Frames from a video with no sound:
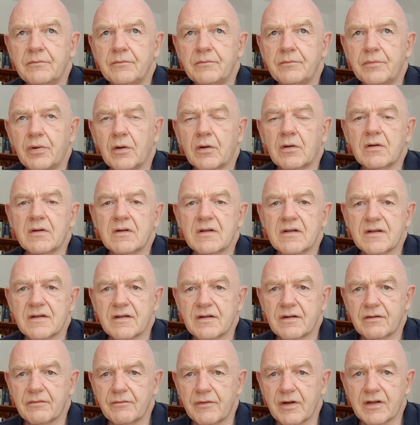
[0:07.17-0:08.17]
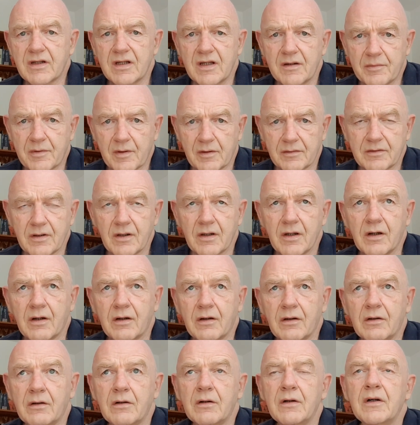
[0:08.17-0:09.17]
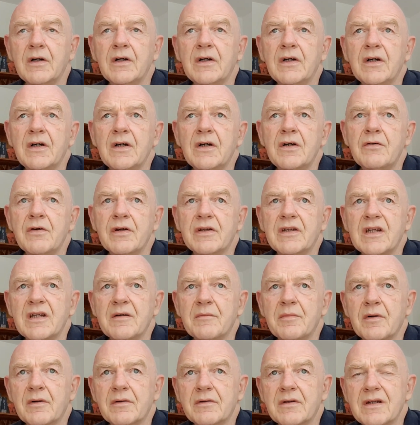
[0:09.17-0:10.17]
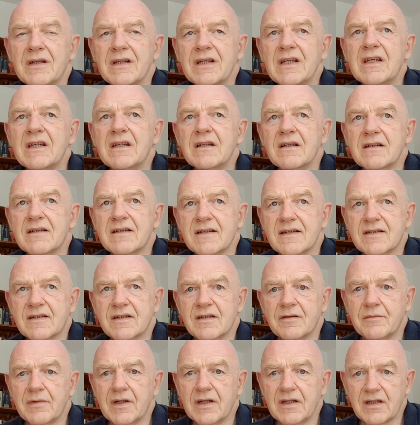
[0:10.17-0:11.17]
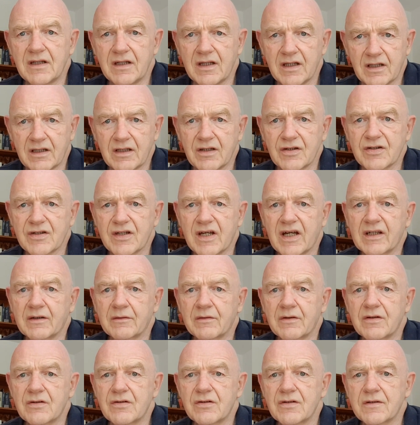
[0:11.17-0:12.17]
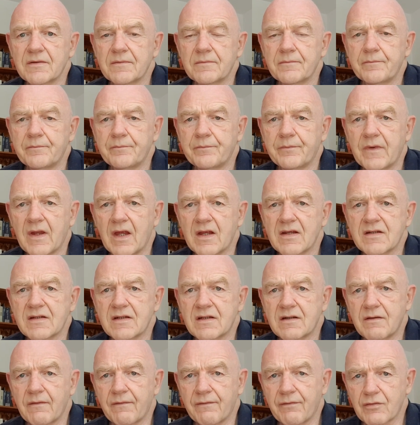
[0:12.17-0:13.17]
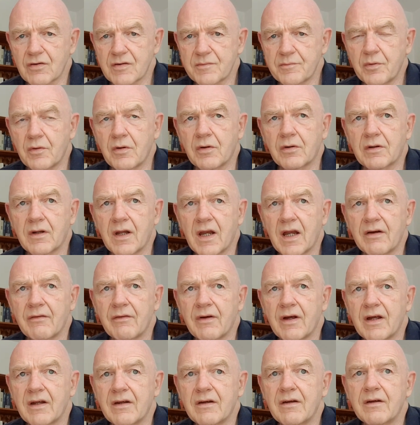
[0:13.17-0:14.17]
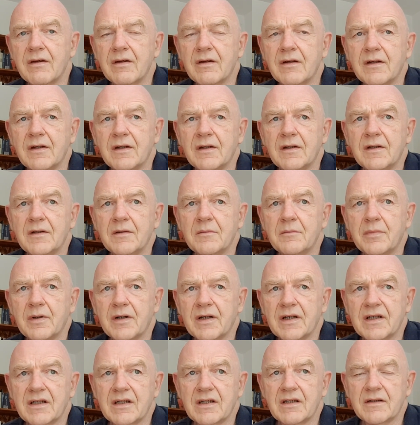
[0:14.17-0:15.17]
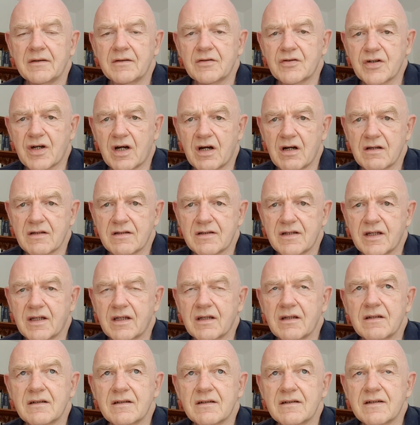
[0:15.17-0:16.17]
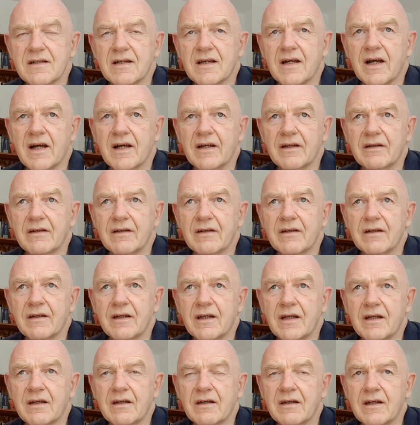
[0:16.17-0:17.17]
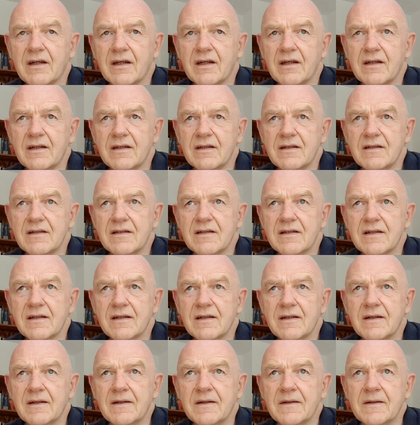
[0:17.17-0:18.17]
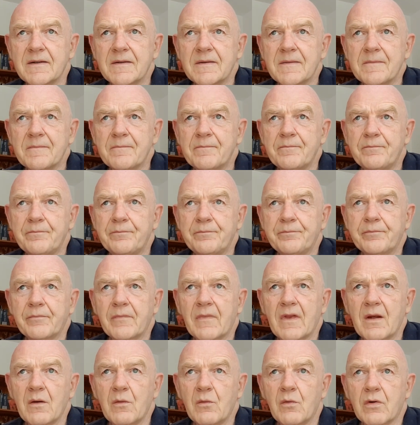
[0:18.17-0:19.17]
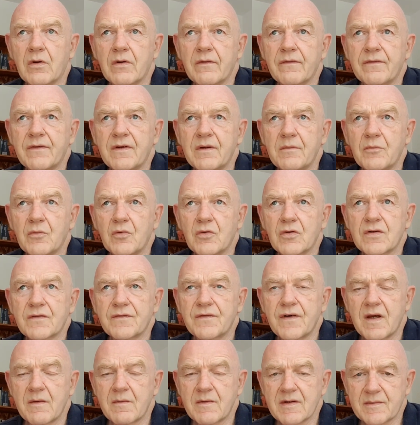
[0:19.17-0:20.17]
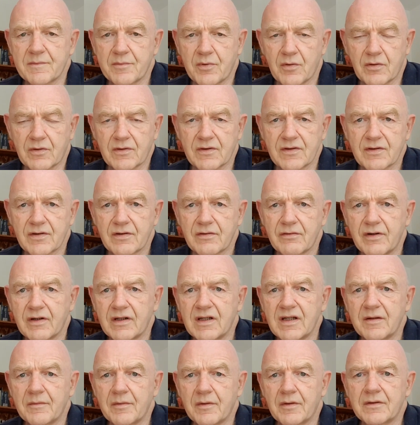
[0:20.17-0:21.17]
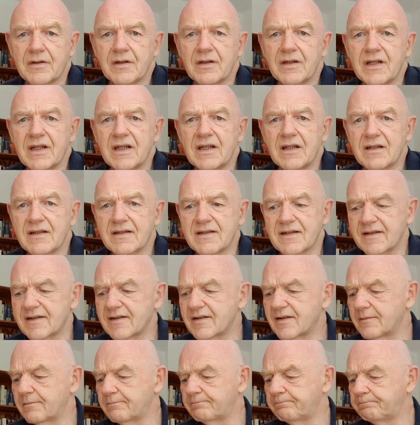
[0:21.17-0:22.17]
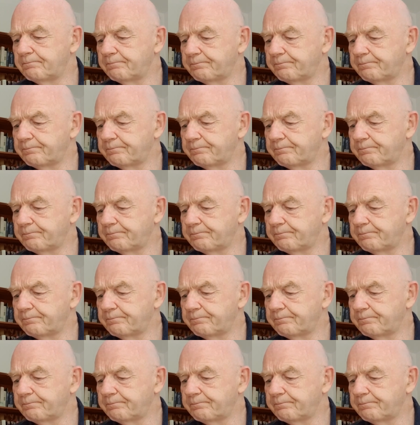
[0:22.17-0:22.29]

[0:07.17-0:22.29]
books written about the law, written about the legal system in the English language. It's the first book that I read by Charles Dickens, and it is one of the most famous books written about the legal system.